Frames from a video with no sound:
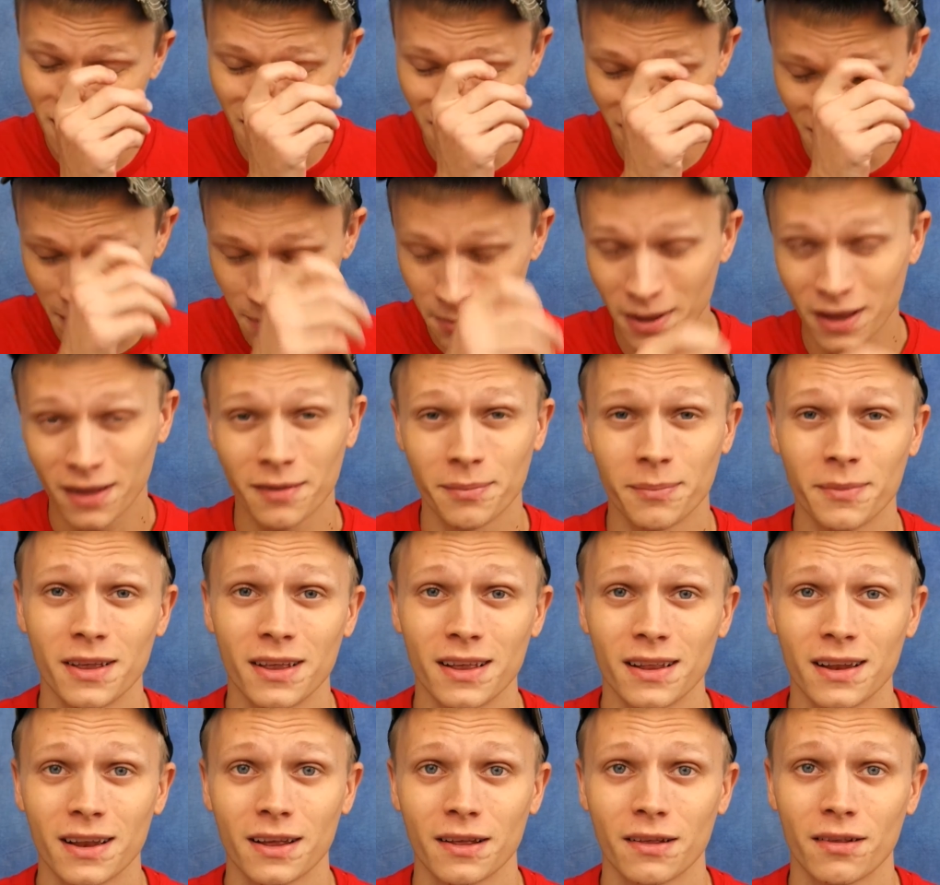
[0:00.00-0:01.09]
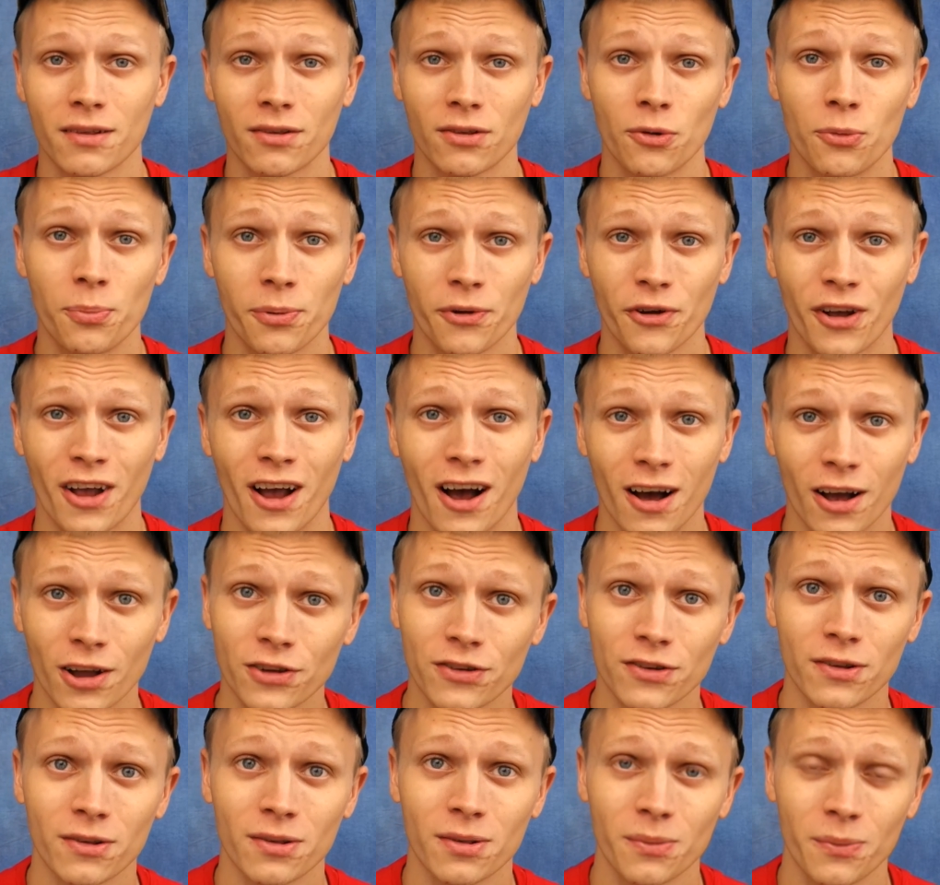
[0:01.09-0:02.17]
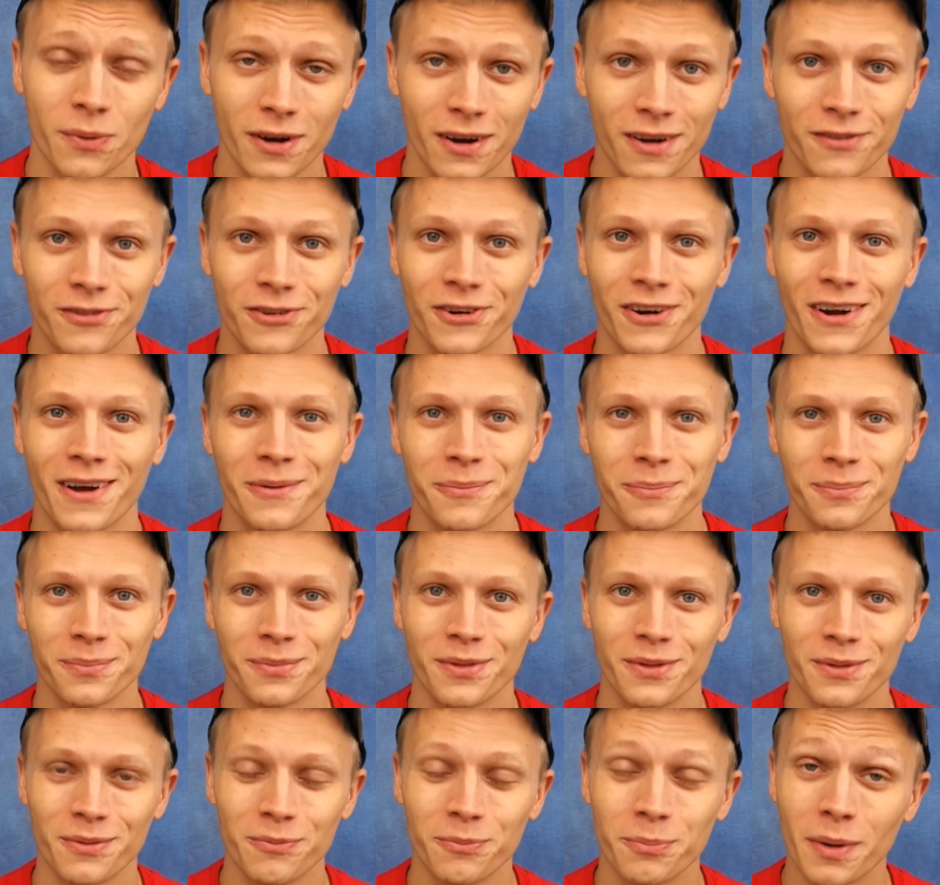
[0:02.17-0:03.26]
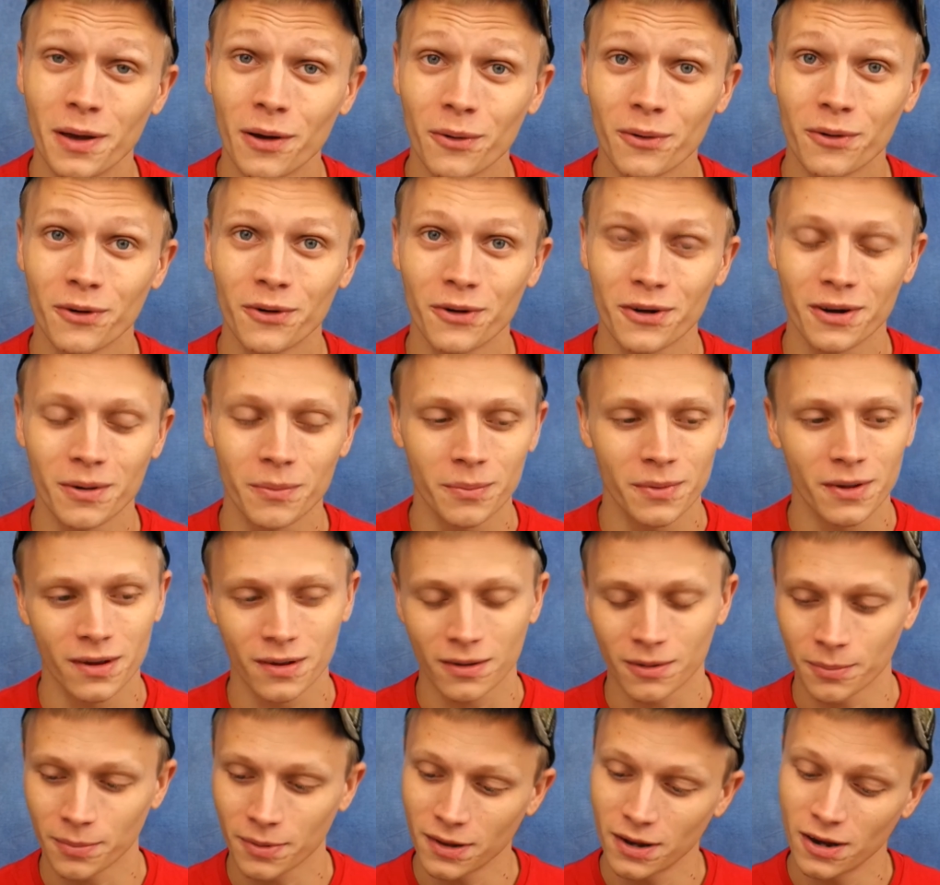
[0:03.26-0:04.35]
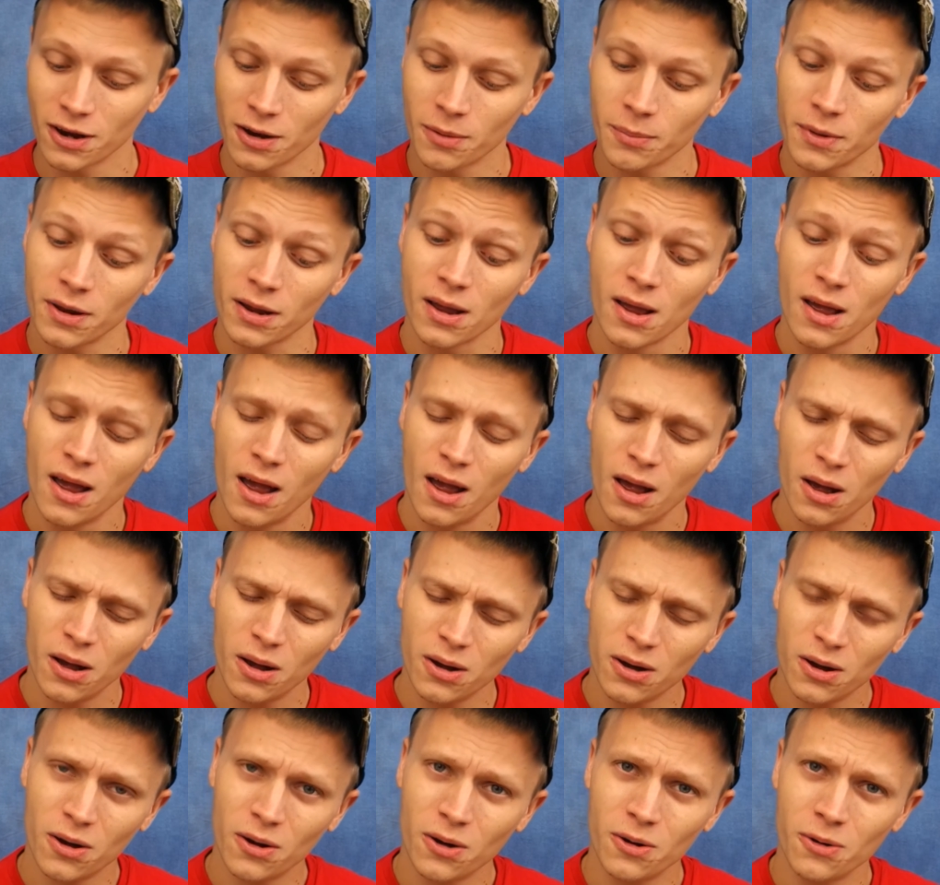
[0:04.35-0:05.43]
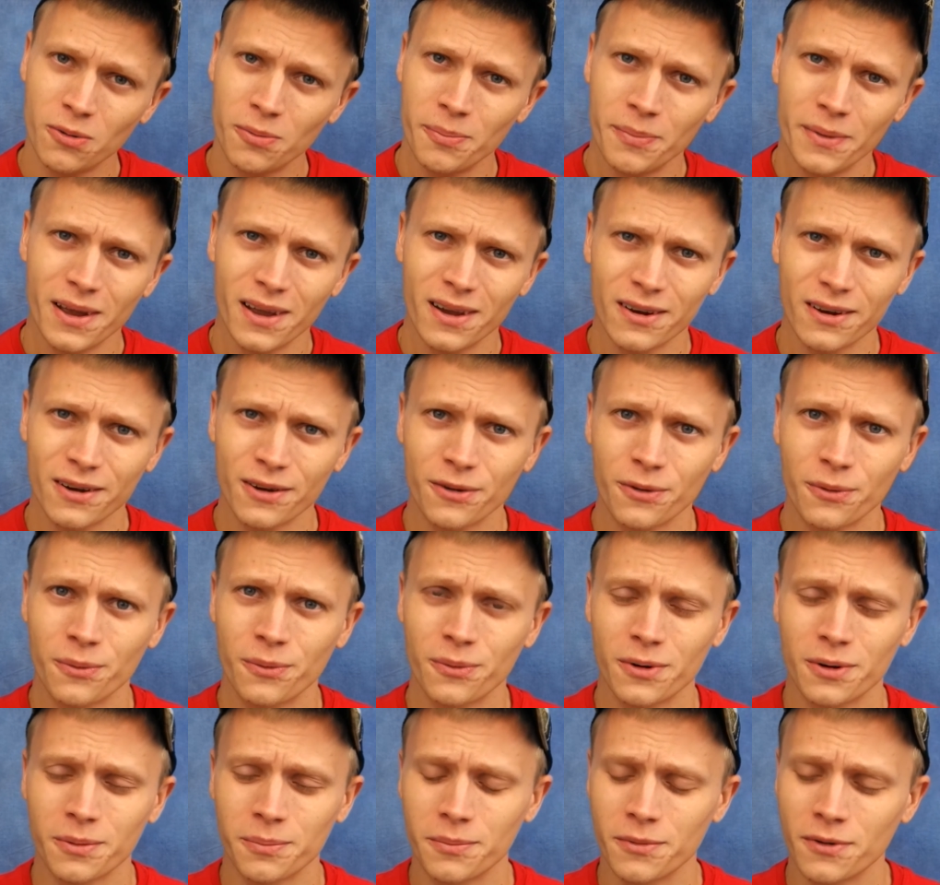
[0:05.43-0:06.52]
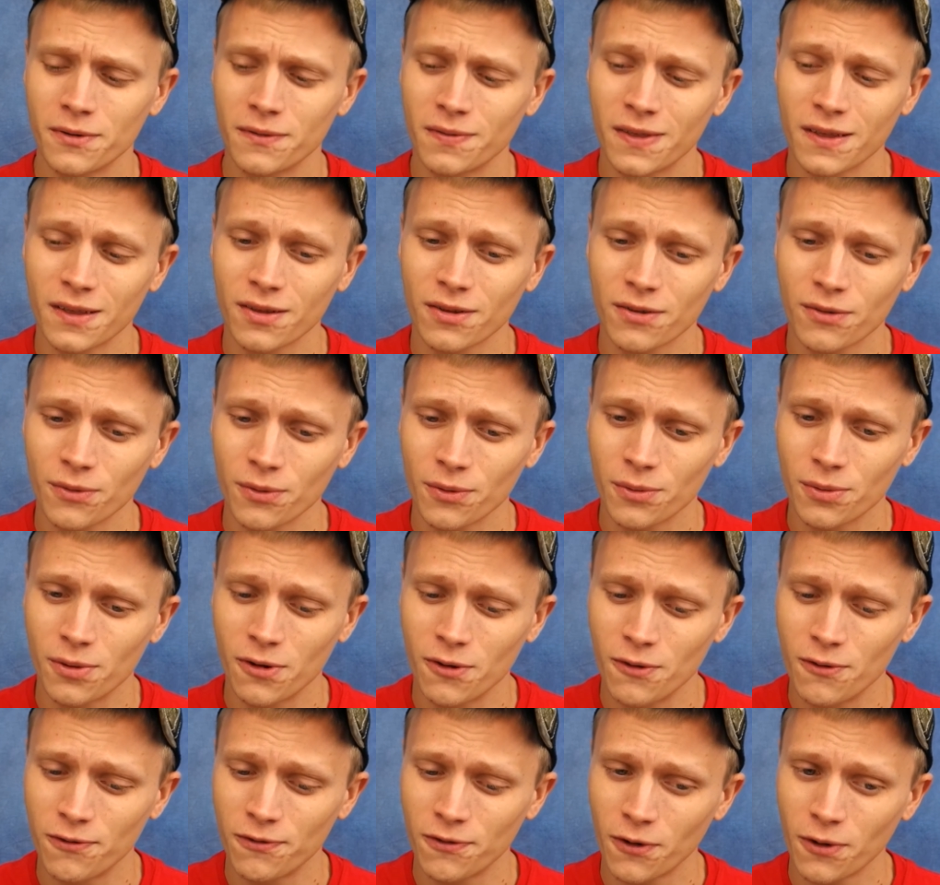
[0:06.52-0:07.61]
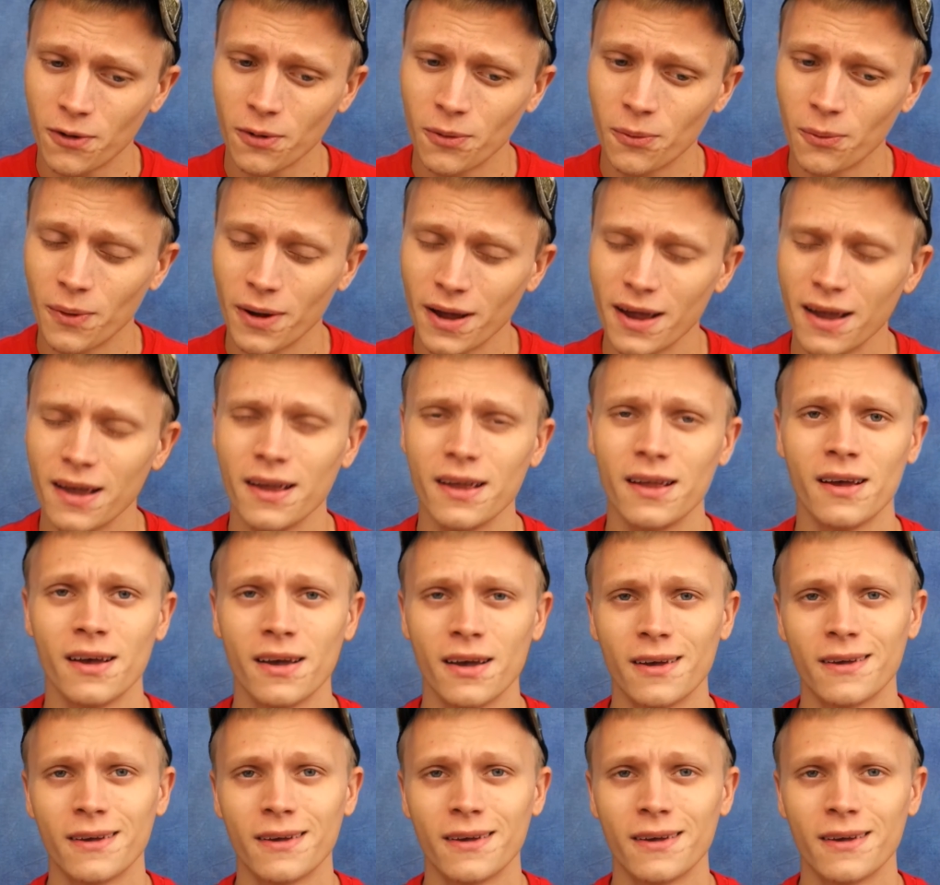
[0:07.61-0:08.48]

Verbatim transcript: that makes me like super cautious whenever I'm building on it because I'm sitting here, I'm like, oh man, I don't want to move this screw too far away.